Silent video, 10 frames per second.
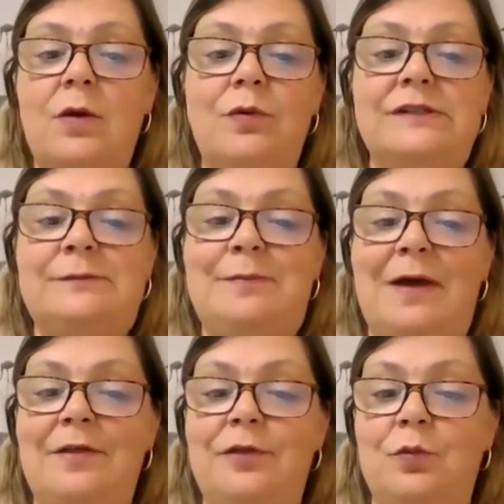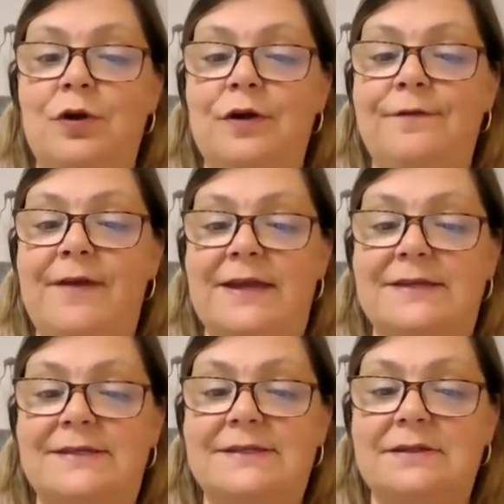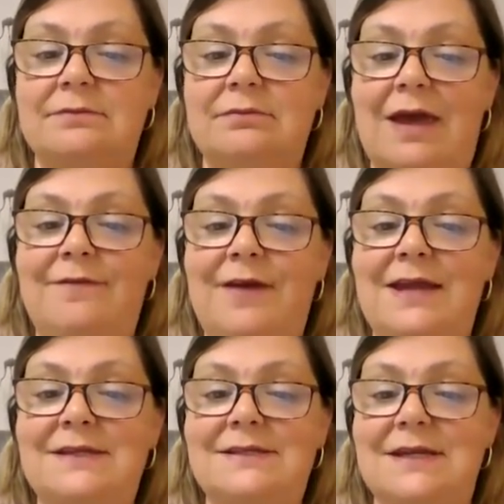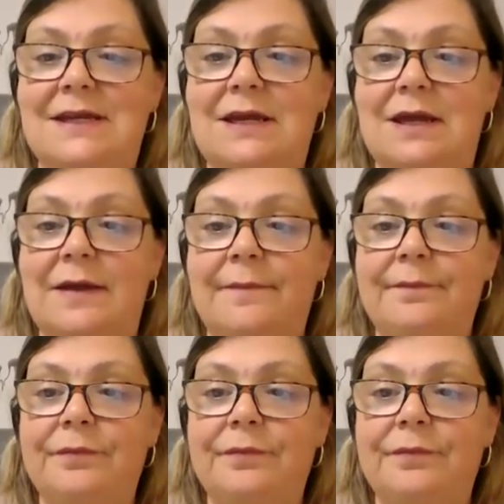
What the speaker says: will spell the word face, F-A-C-E.